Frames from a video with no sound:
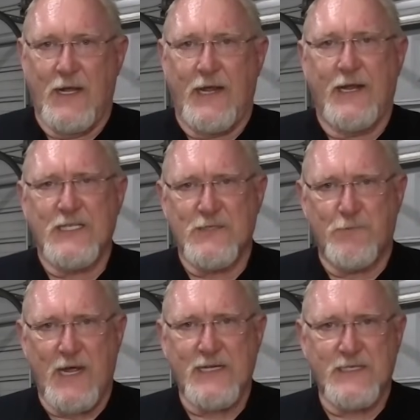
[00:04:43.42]
It
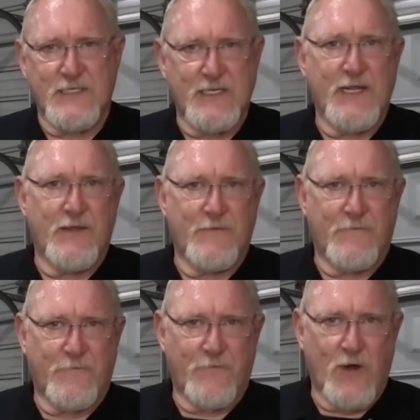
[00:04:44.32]
expects to see the
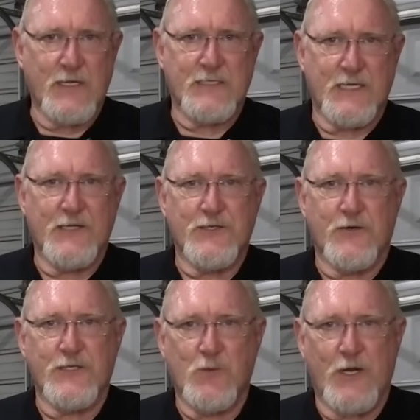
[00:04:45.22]
front
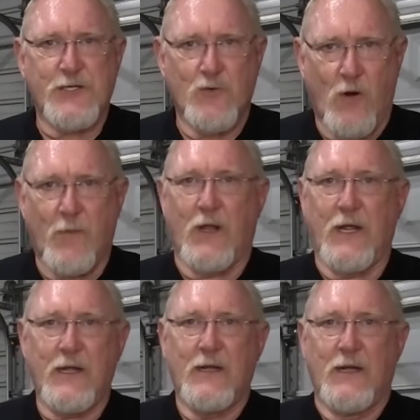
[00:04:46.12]
sensor switch
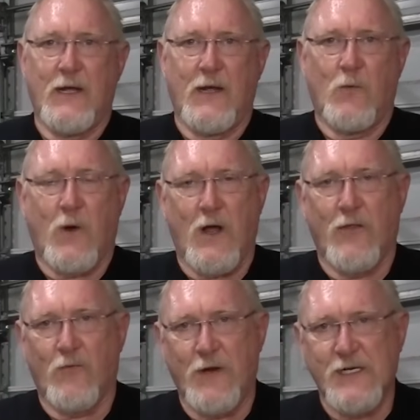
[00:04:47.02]
normally, while
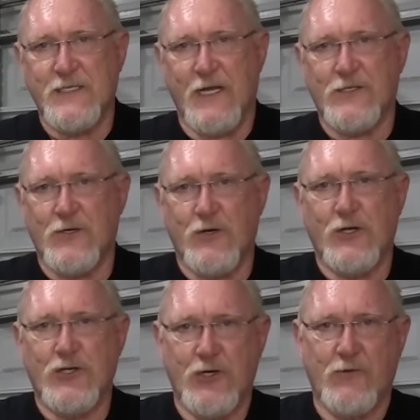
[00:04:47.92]
the rear sensor
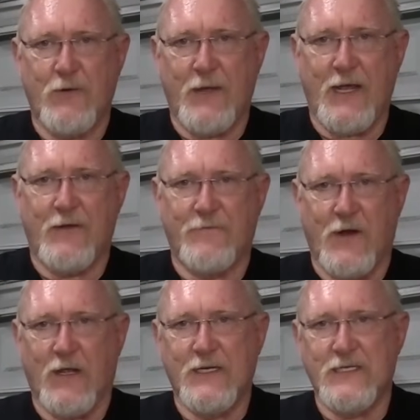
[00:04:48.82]
should remain a
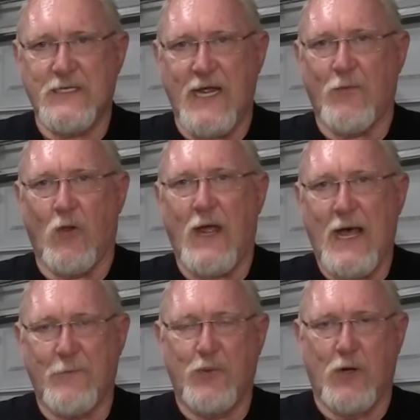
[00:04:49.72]
fairly stable
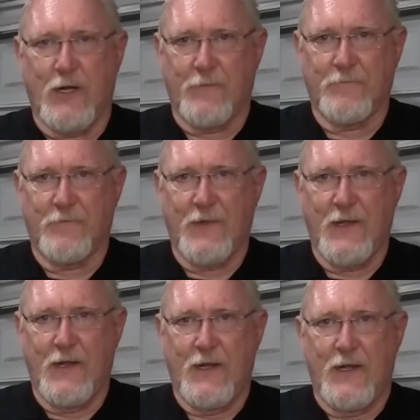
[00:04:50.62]
output.
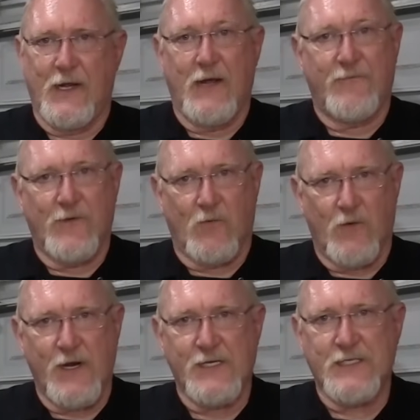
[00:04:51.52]
If the
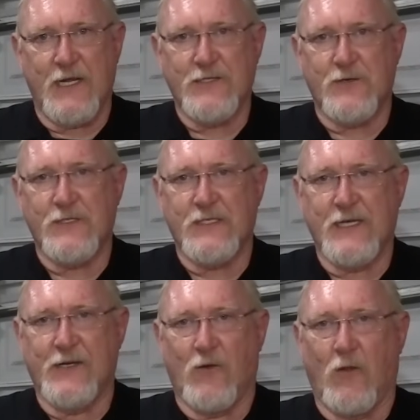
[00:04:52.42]
rear sensor's
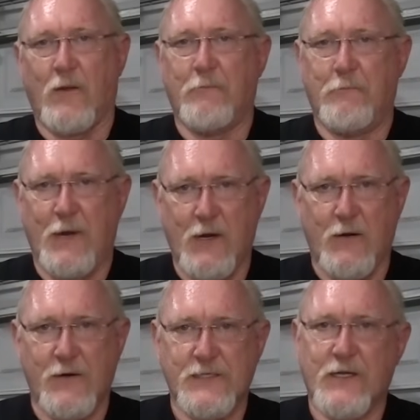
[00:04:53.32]
signal
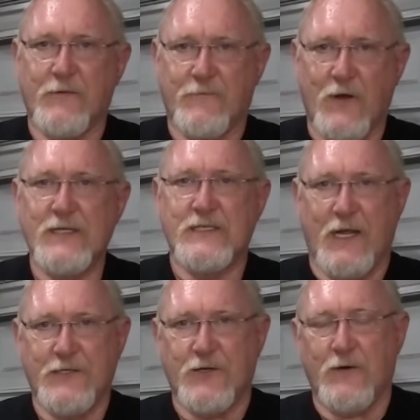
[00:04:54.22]
mirrors the front
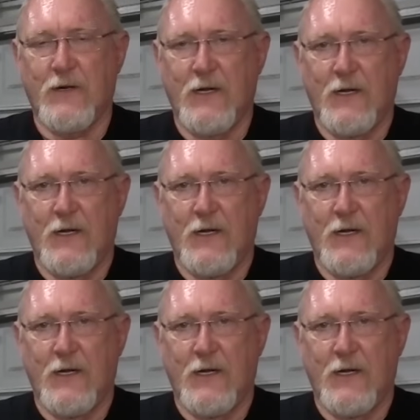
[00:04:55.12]
sensor,